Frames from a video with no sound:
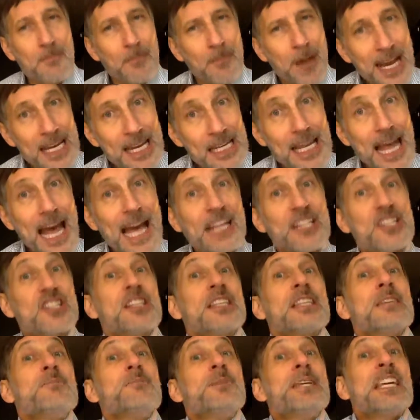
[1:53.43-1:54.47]
might
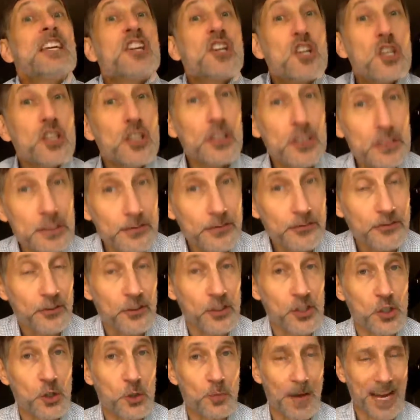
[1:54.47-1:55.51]
actually be good for
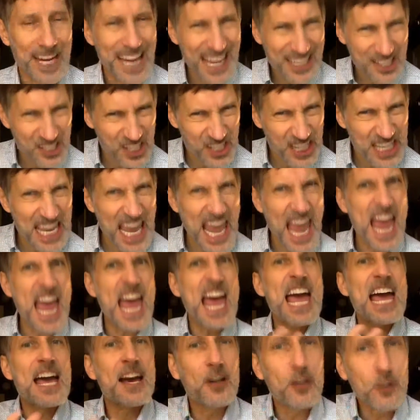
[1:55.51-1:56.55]
you, might actually
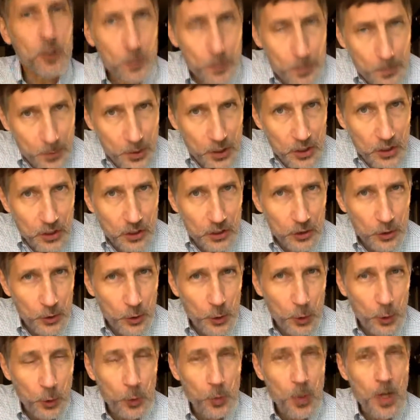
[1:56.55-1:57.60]
help
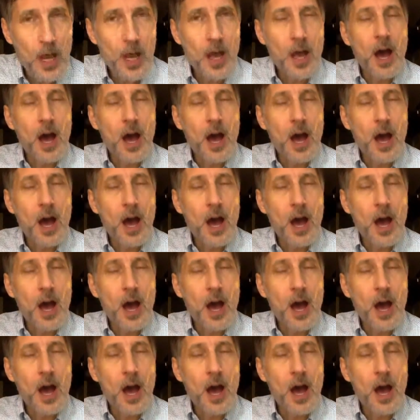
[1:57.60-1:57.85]
you